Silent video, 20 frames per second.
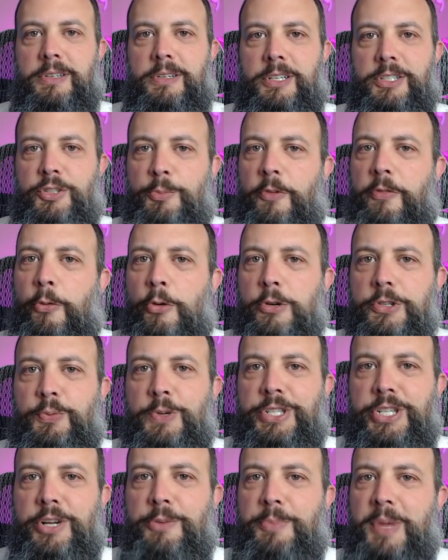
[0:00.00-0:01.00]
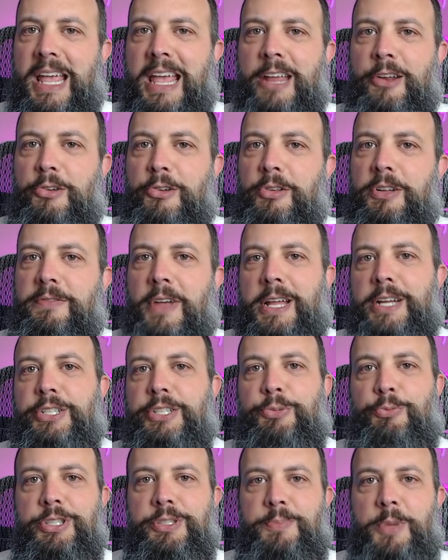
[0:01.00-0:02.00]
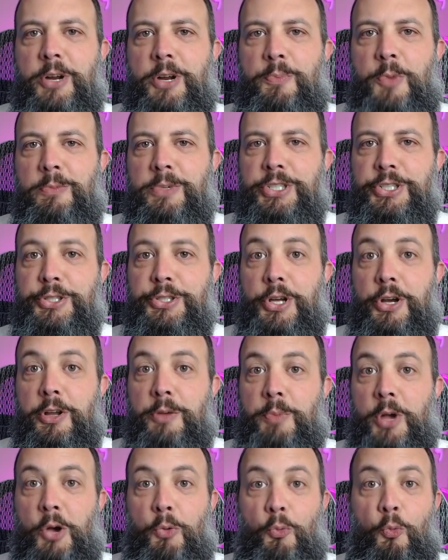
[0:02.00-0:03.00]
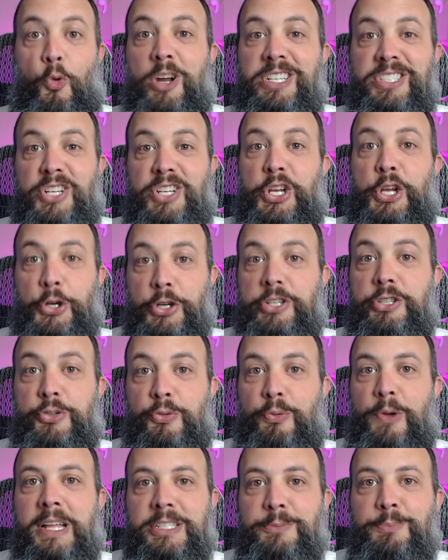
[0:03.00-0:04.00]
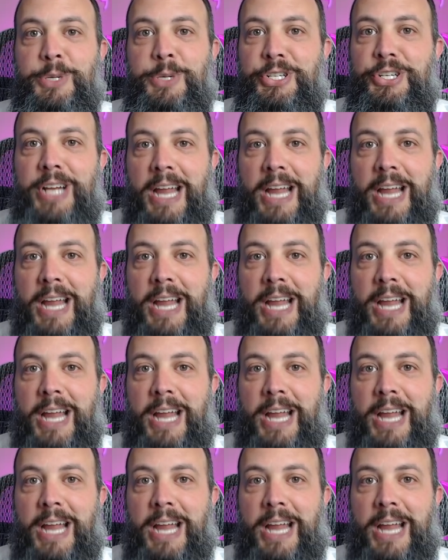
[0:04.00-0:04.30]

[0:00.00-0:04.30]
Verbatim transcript: And so before switching to mechanical advantage, I wanna spend a moment to talk about what is a good transmission